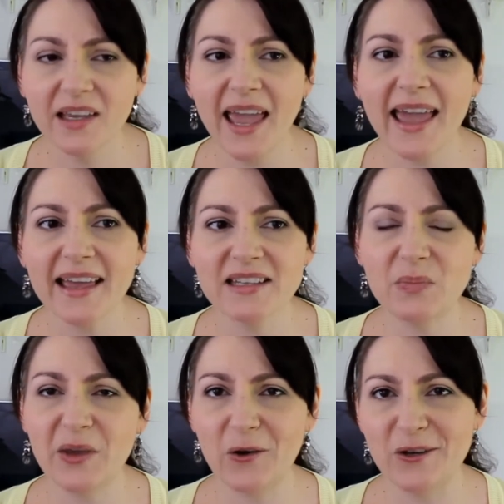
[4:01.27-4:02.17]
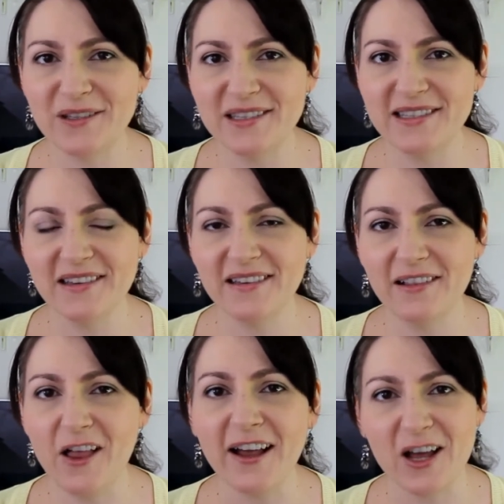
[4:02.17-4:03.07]
And because,
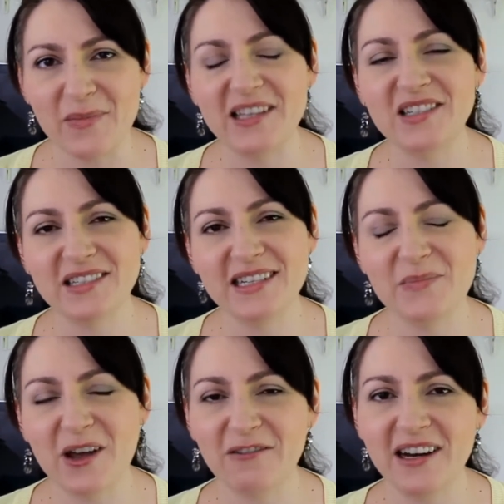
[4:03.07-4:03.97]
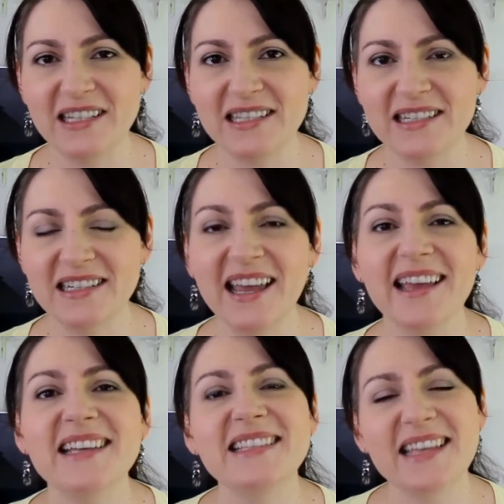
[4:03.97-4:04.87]
like I mentioned in my recent
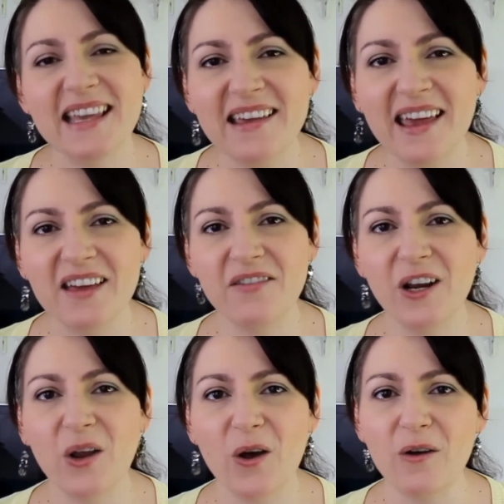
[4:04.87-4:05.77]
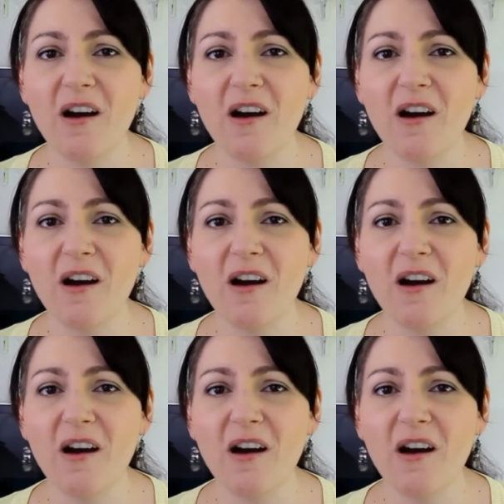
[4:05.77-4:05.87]
skincare video,